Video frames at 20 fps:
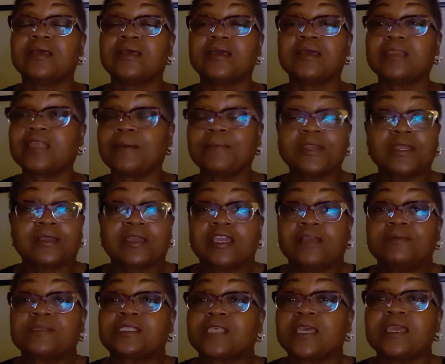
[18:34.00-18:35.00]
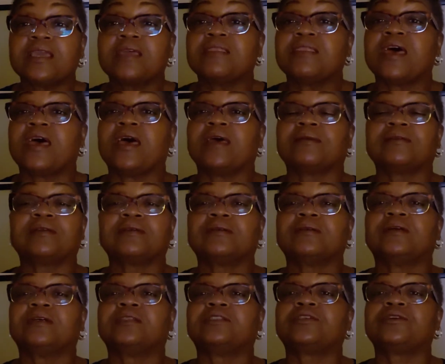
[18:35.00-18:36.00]
And I'm going to keep saying that
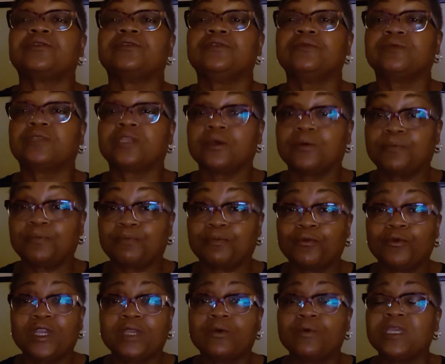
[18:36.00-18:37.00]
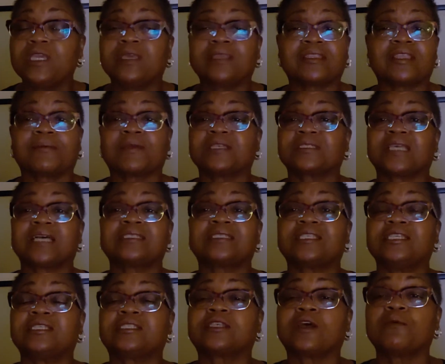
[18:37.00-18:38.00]
until we get there, because I
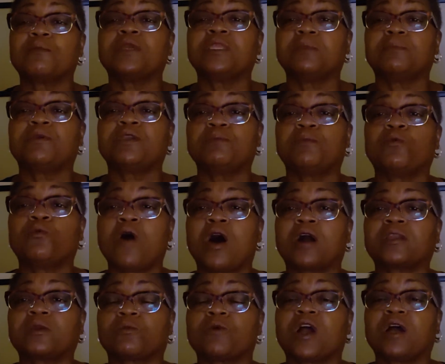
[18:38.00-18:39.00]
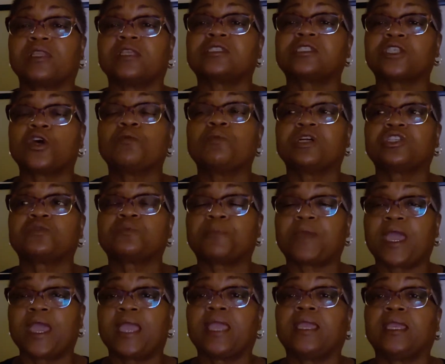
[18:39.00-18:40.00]
see so many people walking around in so much
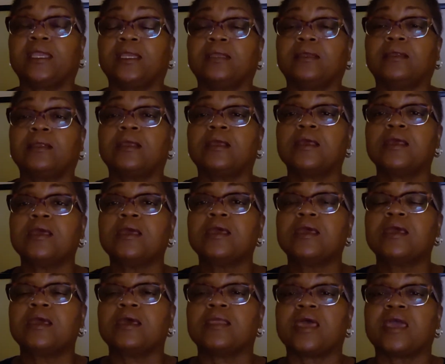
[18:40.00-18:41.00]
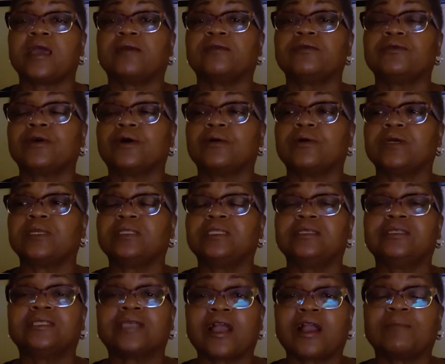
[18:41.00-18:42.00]
pain and have, and
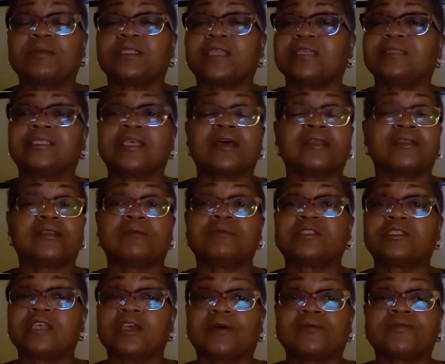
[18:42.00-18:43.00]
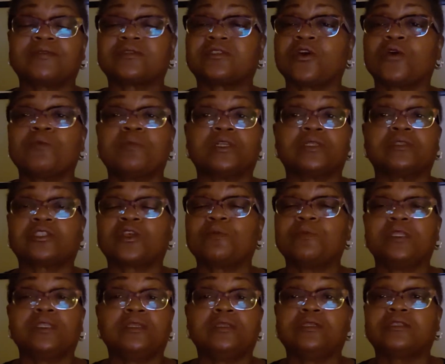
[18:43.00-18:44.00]
desire, but they telling themselves so
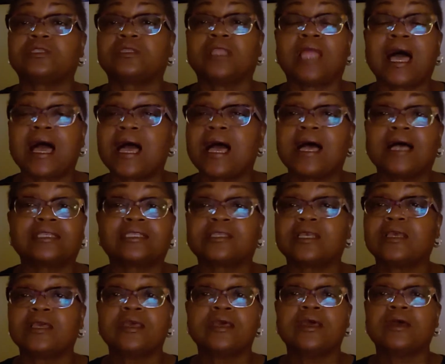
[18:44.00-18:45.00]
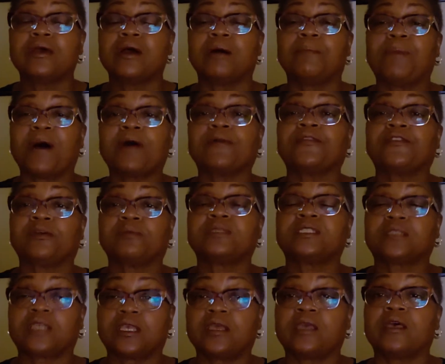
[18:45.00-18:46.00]
many lies about
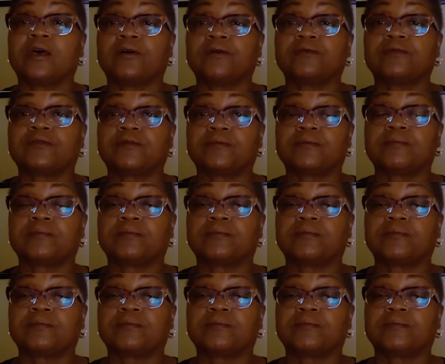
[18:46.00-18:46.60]
themselves.